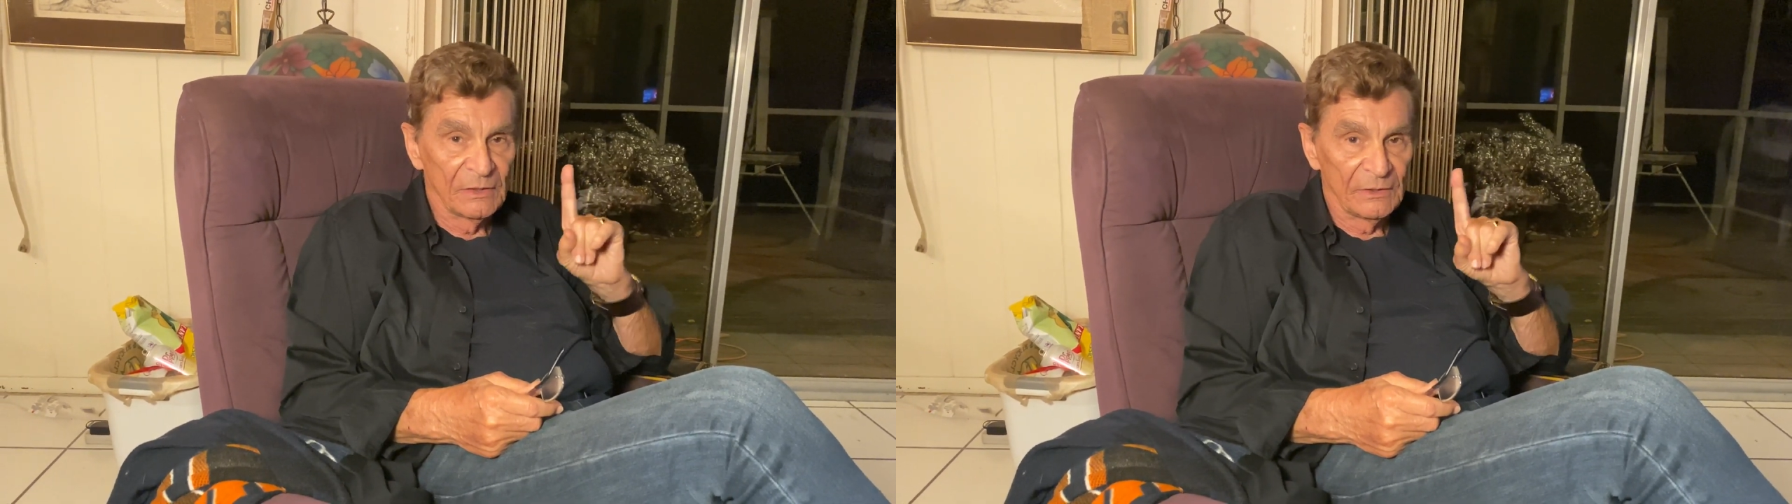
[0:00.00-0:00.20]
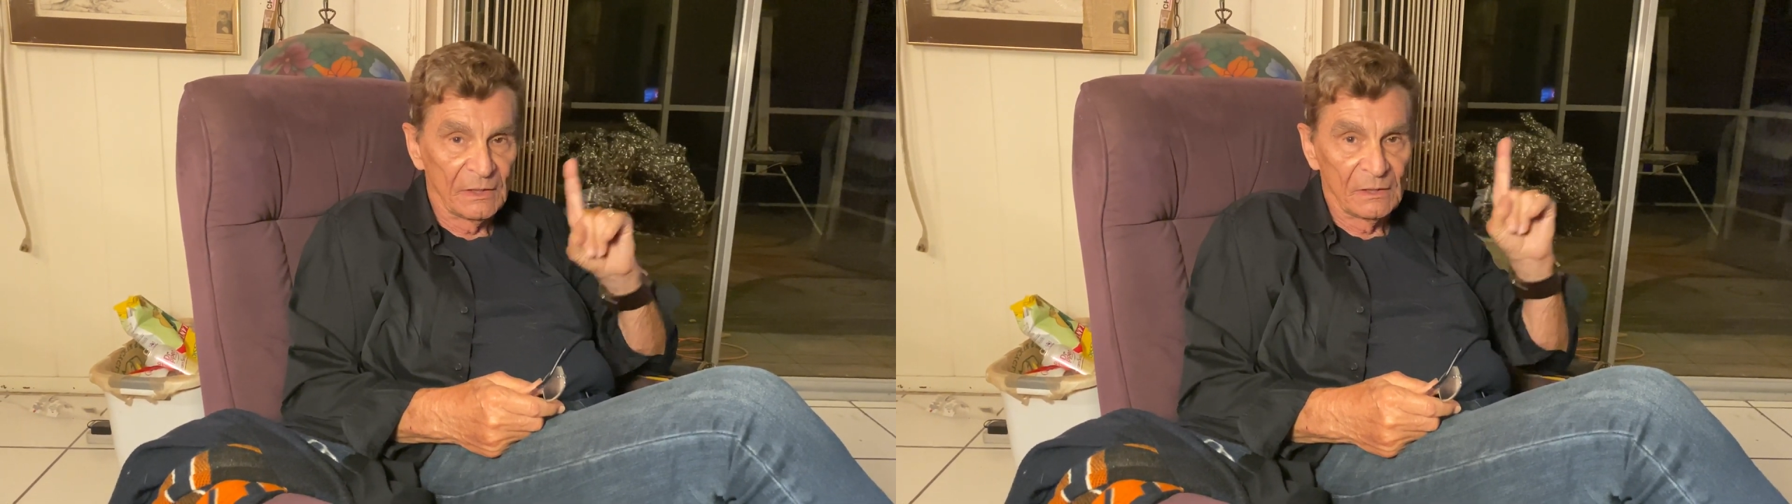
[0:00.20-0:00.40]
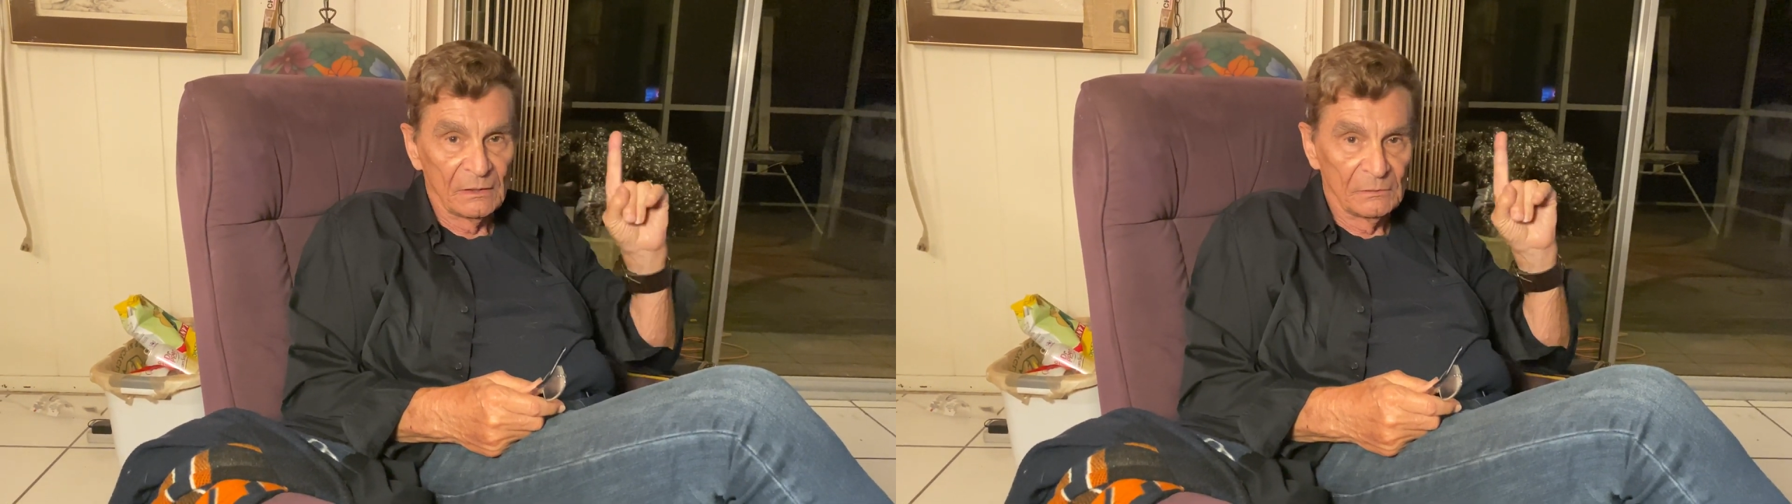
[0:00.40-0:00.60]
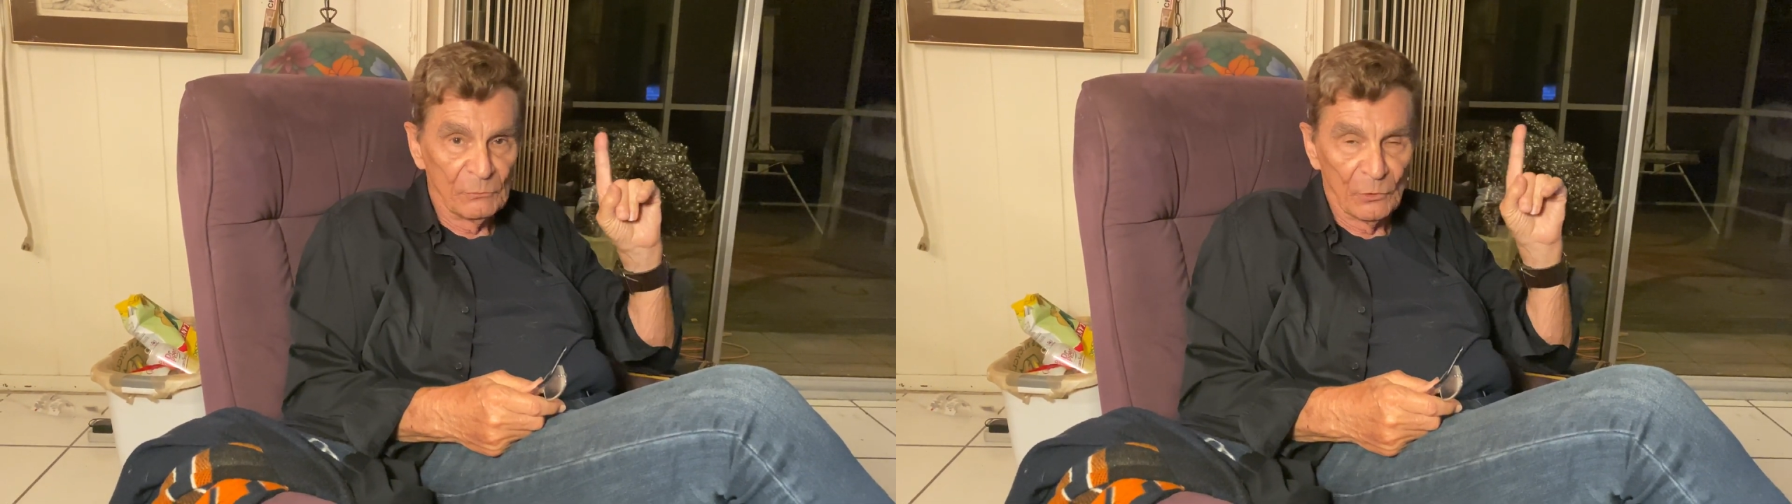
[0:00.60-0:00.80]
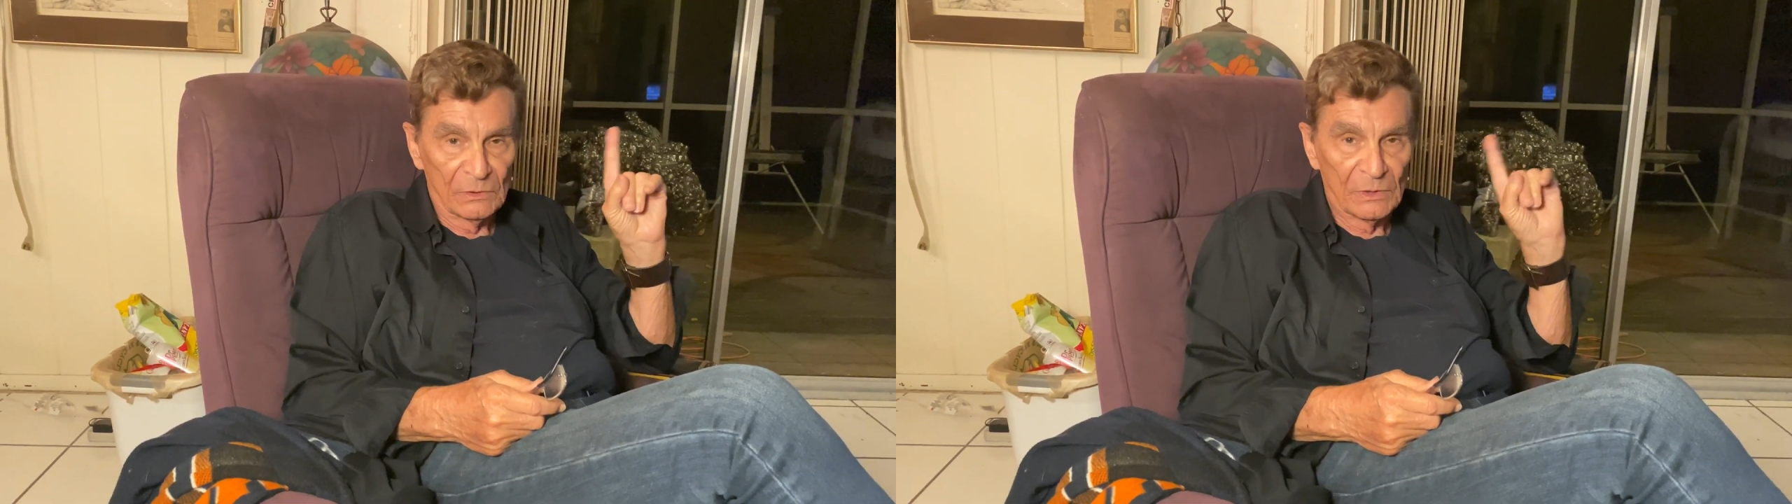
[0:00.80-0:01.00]
think
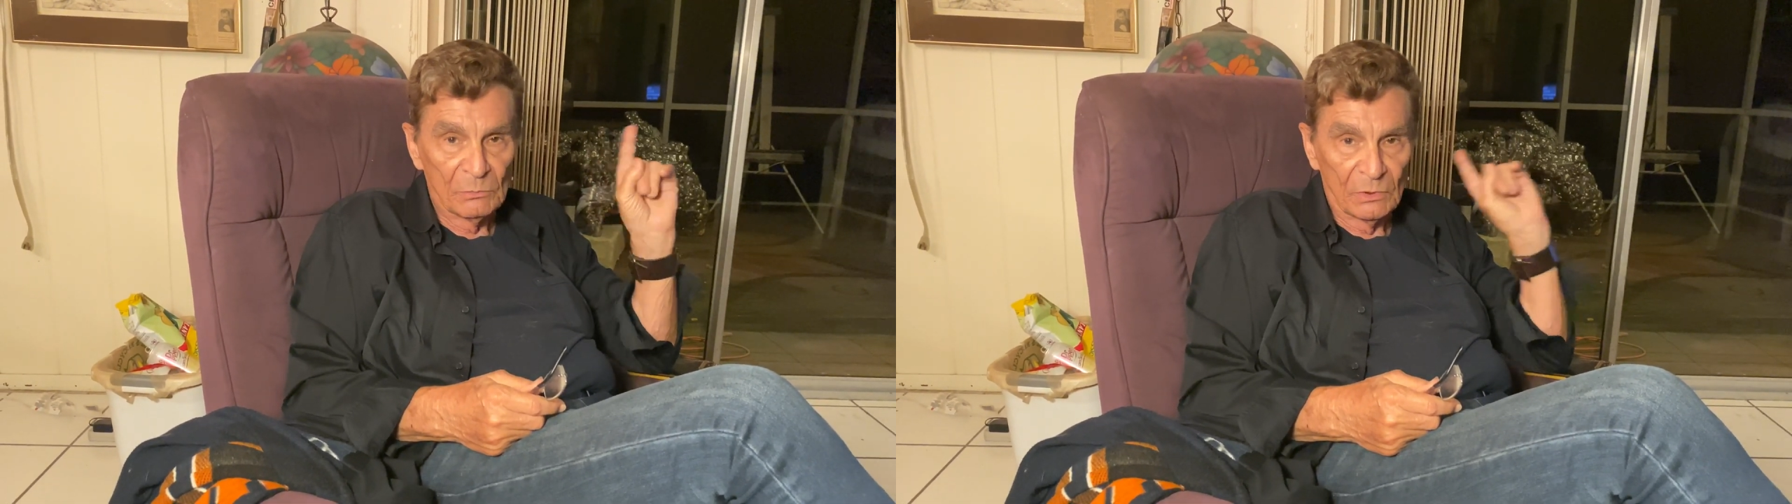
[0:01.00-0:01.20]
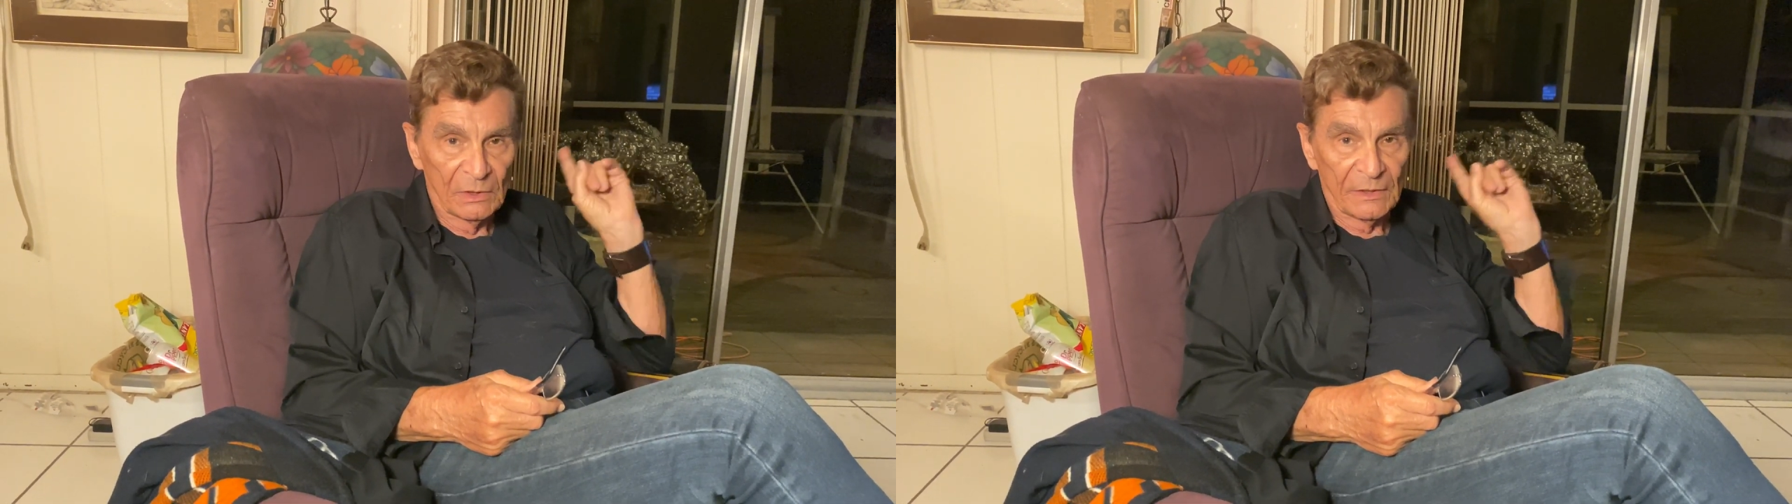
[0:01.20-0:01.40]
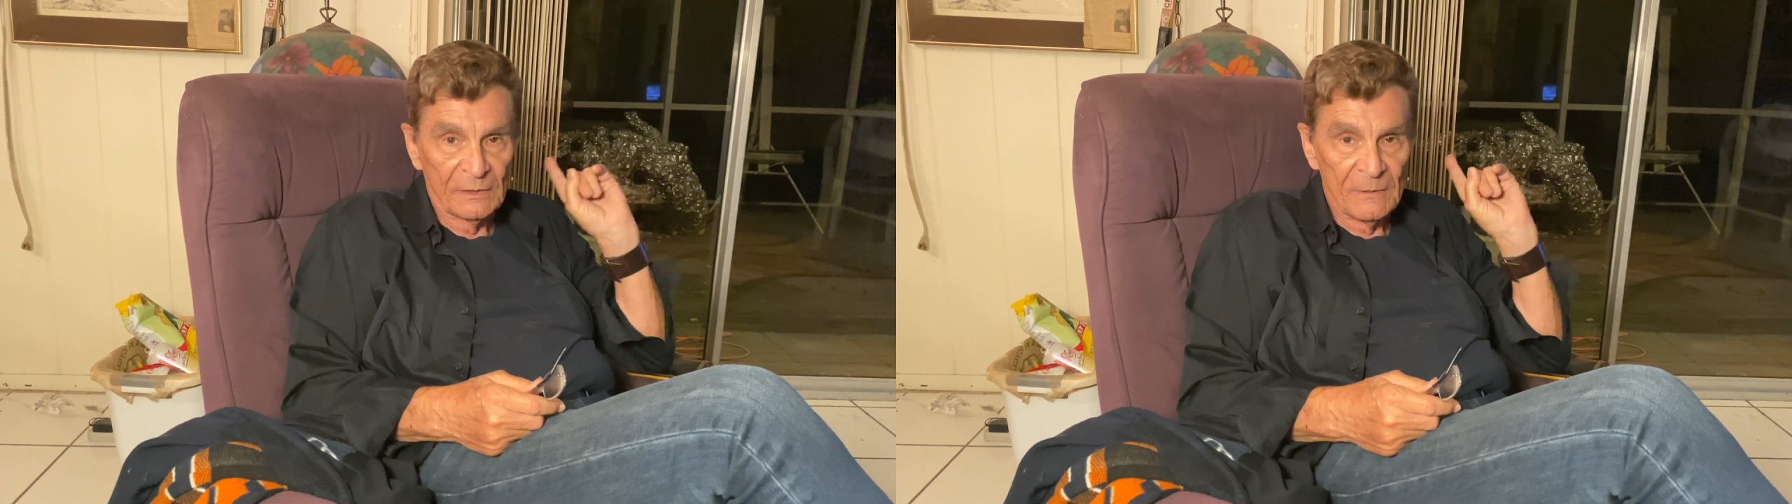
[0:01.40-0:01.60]
more liberally.